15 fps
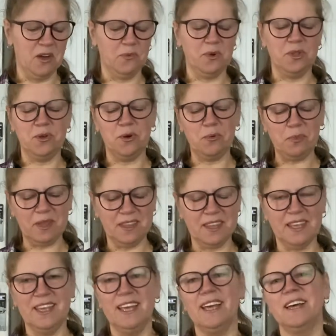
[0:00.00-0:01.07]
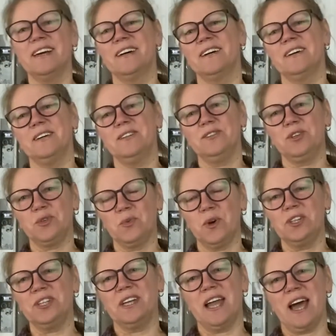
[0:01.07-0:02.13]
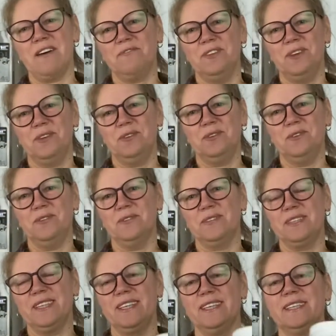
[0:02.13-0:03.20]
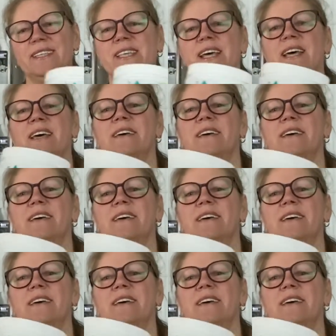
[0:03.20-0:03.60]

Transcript: When you open dishwasher after you use this,